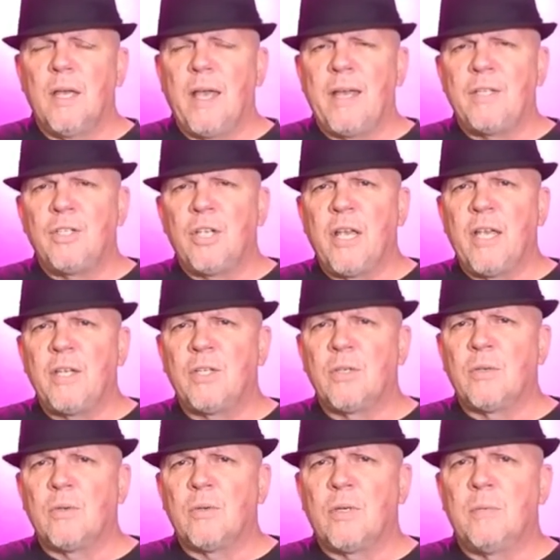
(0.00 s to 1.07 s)

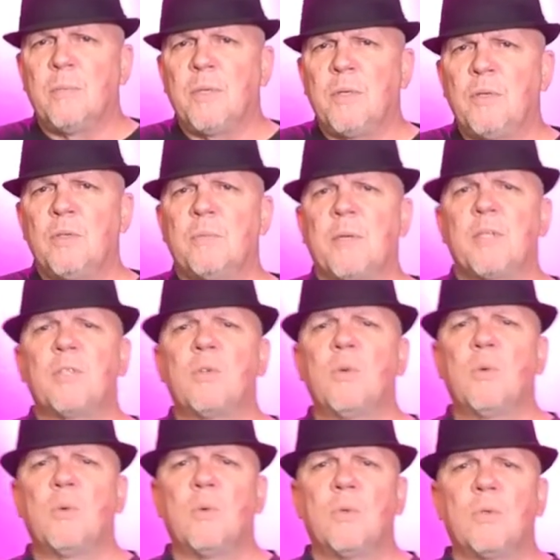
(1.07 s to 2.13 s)
educational, can be used by
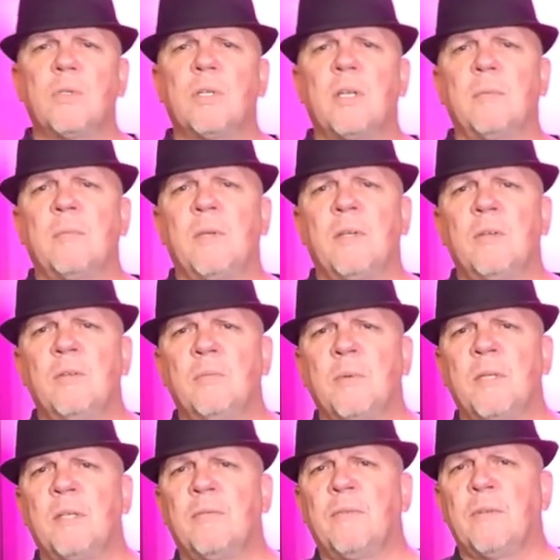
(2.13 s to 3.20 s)
schools, can be used
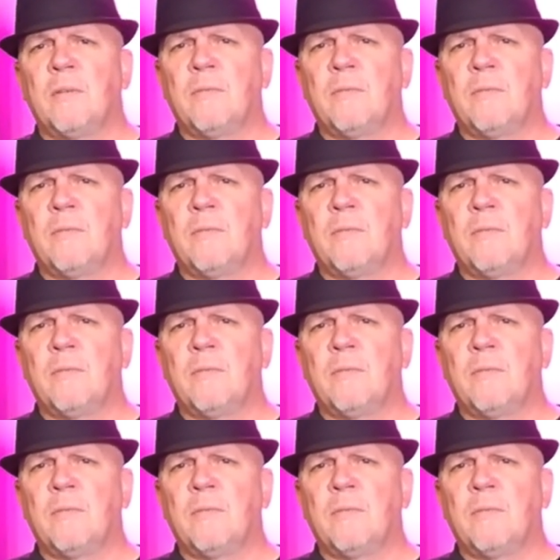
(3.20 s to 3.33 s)
by different